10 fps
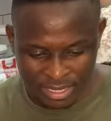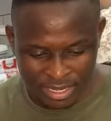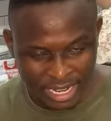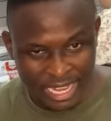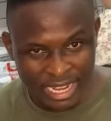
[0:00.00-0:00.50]

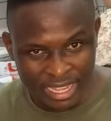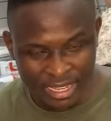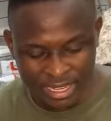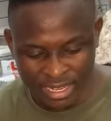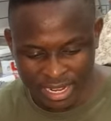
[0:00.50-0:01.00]
Lele.
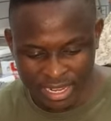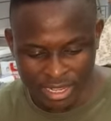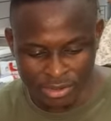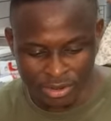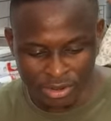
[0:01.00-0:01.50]
Lele,
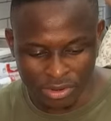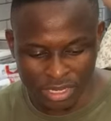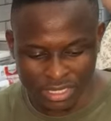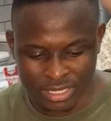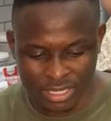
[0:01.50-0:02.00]
you know,
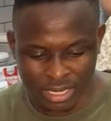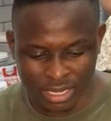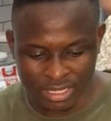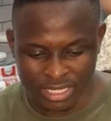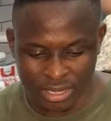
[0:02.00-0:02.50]
it's uh,
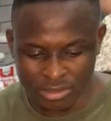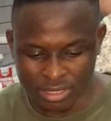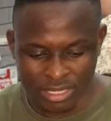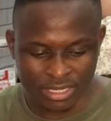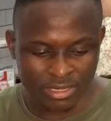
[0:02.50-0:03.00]
it's on
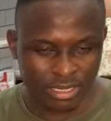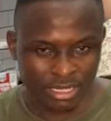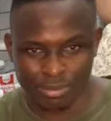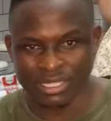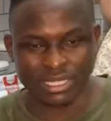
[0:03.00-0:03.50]
it's
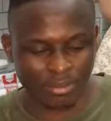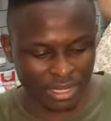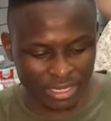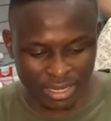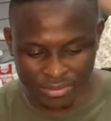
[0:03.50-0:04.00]
it means
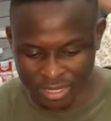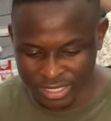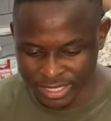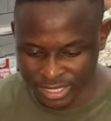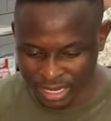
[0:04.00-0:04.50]
something
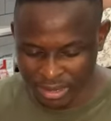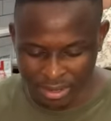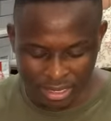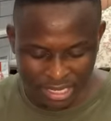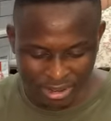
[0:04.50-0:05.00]
different in our
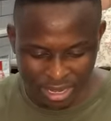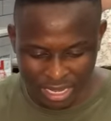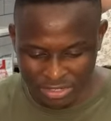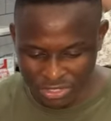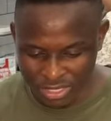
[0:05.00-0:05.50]
uh, in our
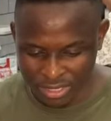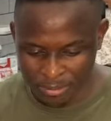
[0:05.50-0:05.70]
country.